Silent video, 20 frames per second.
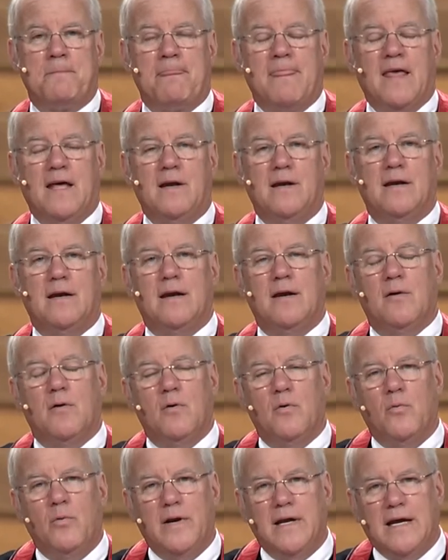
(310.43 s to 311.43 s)
And
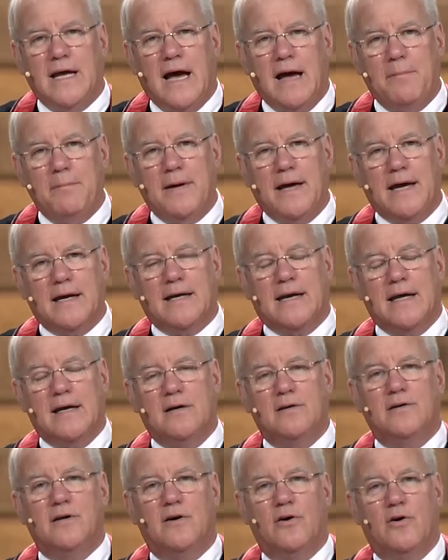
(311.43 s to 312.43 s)
when he got back
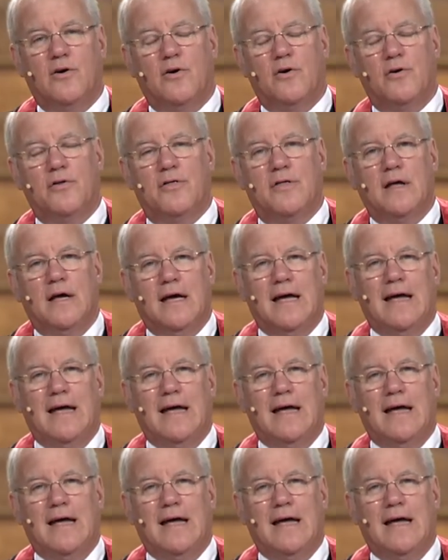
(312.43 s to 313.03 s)
down to earth,